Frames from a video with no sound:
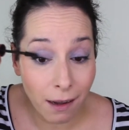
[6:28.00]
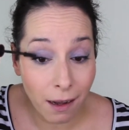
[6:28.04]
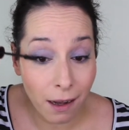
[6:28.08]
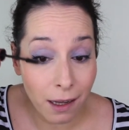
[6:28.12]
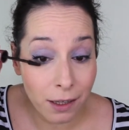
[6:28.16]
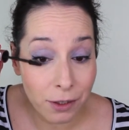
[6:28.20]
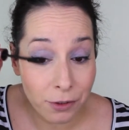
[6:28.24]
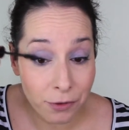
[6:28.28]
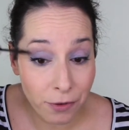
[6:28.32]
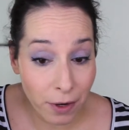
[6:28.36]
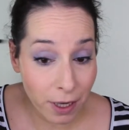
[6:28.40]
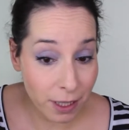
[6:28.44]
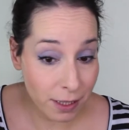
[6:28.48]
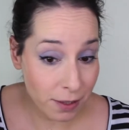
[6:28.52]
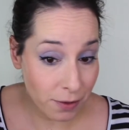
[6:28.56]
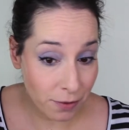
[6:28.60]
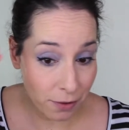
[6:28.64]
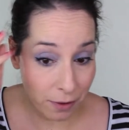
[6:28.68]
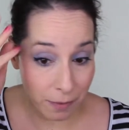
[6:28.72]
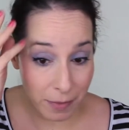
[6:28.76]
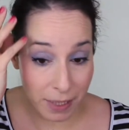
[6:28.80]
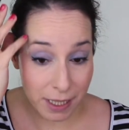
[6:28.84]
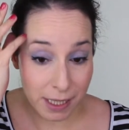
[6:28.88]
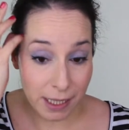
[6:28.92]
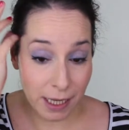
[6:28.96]
on
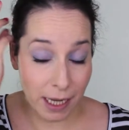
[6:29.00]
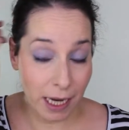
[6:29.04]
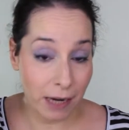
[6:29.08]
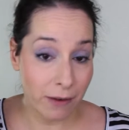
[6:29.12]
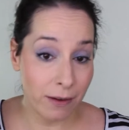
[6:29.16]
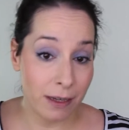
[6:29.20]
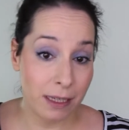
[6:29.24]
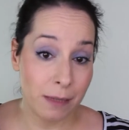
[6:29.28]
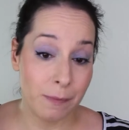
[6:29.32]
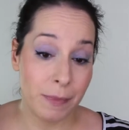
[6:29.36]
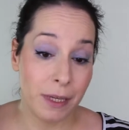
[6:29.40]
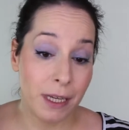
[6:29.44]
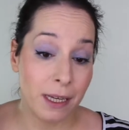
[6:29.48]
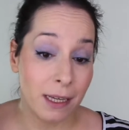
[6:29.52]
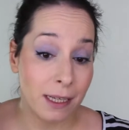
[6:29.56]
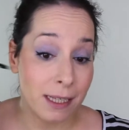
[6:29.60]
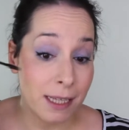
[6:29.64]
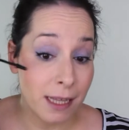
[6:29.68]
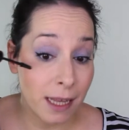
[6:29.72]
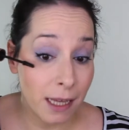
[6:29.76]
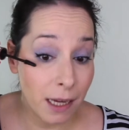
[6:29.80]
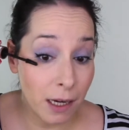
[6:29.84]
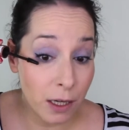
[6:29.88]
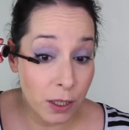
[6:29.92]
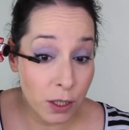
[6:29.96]
drugstore mascaras because
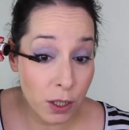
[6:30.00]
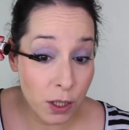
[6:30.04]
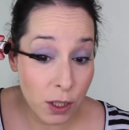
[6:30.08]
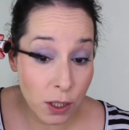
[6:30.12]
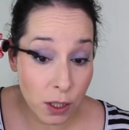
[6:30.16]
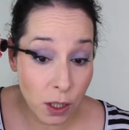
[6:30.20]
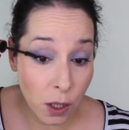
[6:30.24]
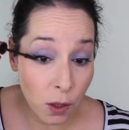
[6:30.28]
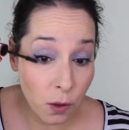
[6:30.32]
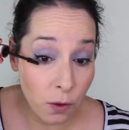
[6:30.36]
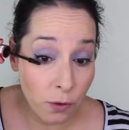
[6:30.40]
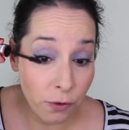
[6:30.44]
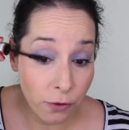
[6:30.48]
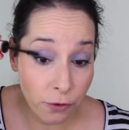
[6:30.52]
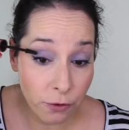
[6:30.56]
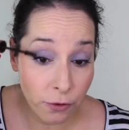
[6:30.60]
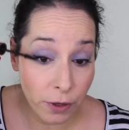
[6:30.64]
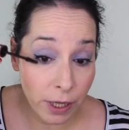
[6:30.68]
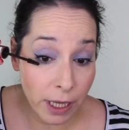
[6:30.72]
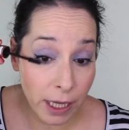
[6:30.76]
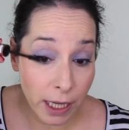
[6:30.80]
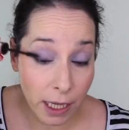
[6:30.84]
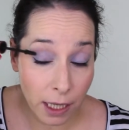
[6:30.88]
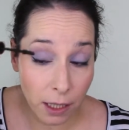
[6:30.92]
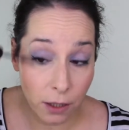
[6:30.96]
they are so
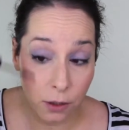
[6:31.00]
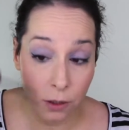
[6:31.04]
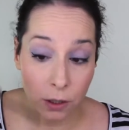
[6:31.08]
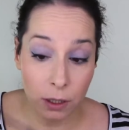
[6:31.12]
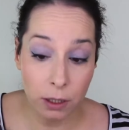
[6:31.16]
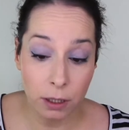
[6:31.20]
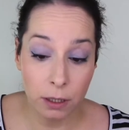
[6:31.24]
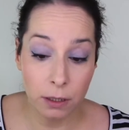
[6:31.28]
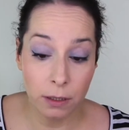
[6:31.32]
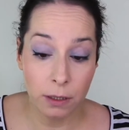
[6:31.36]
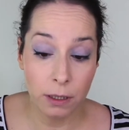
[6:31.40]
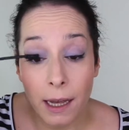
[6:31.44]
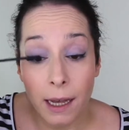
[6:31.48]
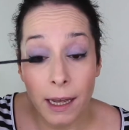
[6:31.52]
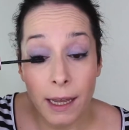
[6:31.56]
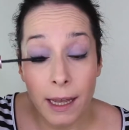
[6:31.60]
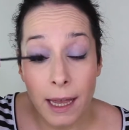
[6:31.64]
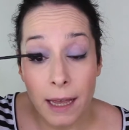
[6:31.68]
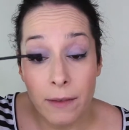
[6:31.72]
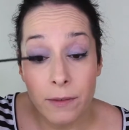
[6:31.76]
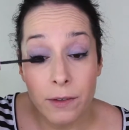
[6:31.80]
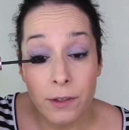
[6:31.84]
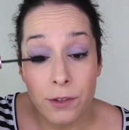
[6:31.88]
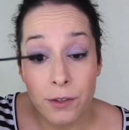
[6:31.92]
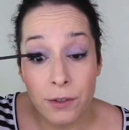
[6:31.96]
freaking good. I
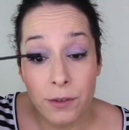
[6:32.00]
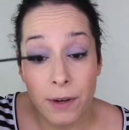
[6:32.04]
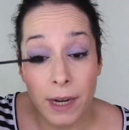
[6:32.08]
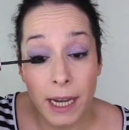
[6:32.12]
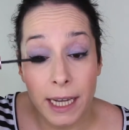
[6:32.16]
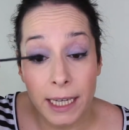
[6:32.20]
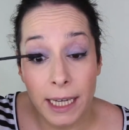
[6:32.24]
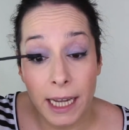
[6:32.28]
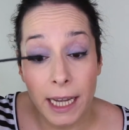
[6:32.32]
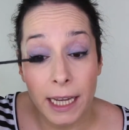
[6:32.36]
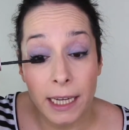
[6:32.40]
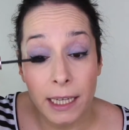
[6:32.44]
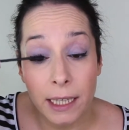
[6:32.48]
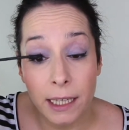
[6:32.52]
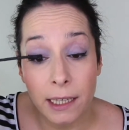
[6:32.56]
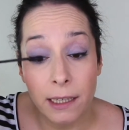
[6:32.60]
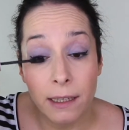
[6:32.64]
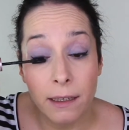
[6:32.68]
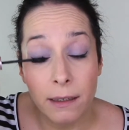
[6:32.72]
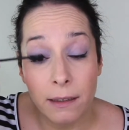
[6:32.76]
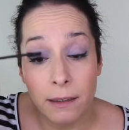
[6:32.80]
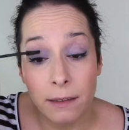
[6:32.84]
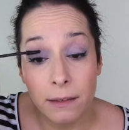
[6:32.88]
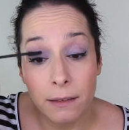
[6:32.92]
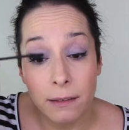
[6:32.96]
haven't tried
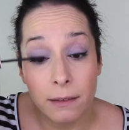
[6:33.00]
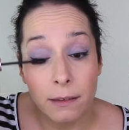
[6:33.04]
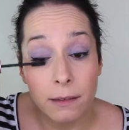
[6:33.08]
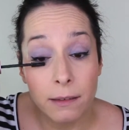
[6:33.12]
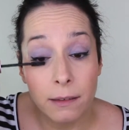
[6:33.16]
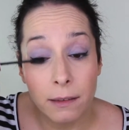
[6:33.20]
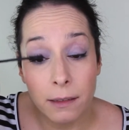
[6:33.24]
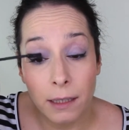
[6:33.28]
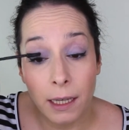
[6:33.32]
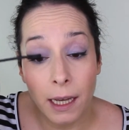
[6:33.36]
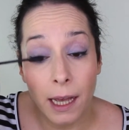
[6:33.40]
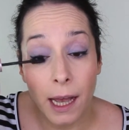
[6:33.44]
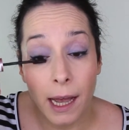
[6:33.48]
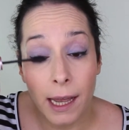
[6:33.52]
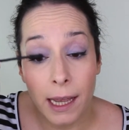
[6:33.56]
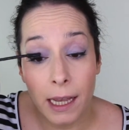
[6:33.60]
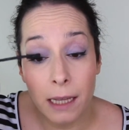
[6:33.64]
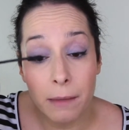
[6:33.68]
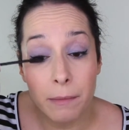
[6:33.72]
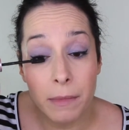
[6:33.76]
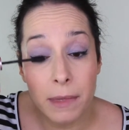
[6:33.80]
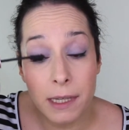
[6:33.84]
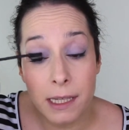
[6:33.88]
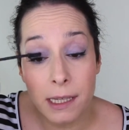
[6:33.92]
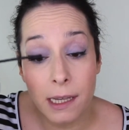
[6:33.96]
any
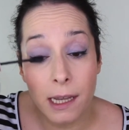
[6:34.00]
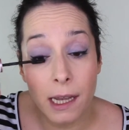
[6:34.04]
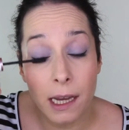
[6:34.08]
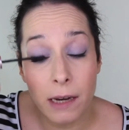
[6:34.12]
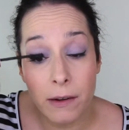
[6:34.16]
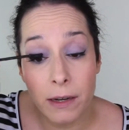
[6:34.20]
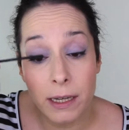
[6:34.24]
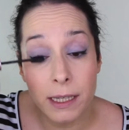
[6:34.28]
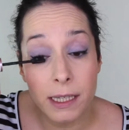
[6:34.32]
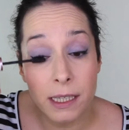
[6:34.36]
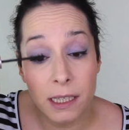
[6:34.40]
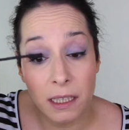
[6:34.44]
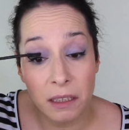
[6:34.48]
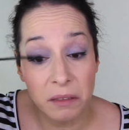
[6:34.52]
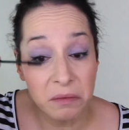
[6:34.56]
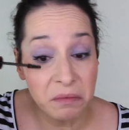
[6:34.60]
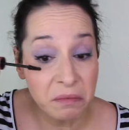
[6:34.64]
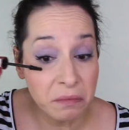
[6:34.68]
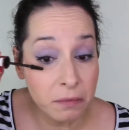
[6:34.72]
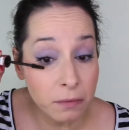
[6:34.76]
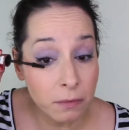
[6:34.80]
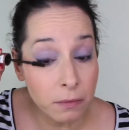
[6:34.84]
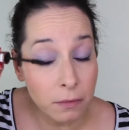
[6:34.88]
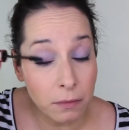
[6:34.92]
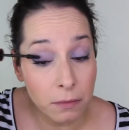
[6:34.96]
high-end mascaras in,
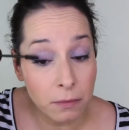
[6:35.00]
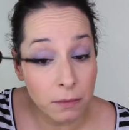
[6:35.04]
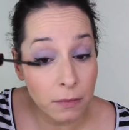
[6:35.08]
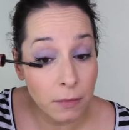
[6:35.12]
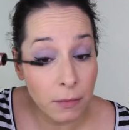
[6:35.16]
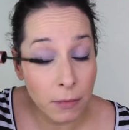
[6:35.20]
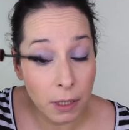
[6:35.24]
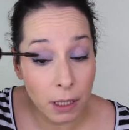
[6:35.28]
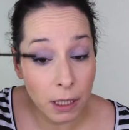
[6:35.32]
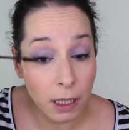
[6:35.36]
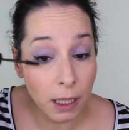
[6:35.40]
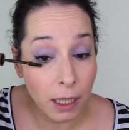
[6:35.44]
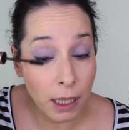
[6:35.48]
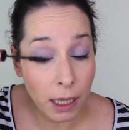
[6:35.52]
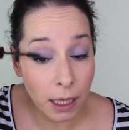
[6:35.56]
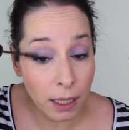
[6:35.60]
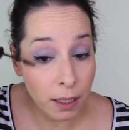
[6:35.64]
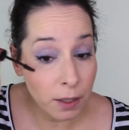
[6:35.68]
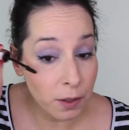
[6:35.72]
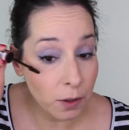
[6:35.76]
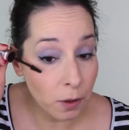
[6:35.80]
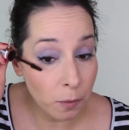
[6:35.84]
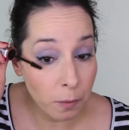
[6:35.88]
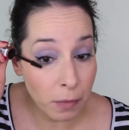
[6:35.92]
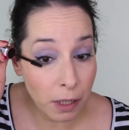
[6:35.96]
I
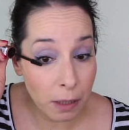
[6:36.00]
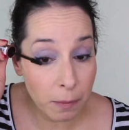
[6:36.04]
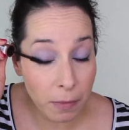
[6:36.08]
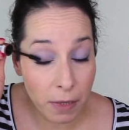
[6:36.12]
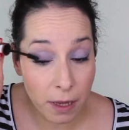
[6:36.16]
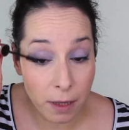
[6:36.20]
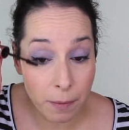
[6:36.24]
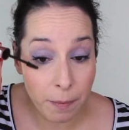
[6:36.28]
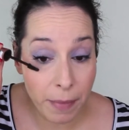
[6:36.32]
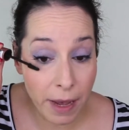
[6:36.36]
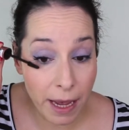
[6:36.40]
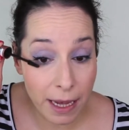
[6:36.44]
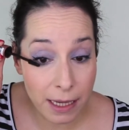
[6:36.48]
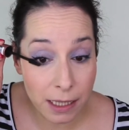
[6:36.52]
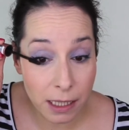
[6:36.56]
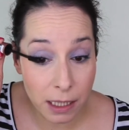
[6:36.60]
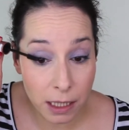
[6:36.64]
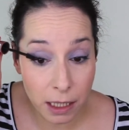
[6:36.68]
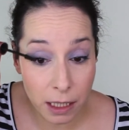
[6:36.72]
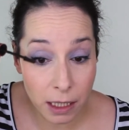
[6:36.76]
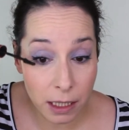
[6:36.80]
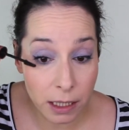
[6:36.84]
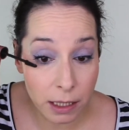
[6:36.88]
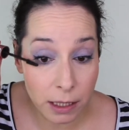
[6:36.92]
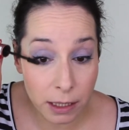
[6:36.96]
don't know, maybe the
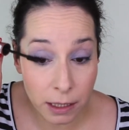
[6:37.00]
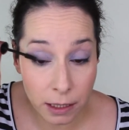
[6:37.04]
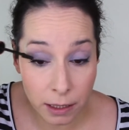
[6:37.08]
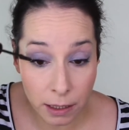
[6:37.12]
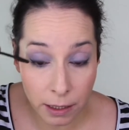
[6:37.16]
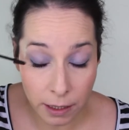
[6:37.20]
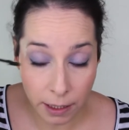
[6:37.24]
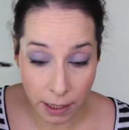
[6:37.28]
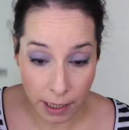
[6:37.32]
past year.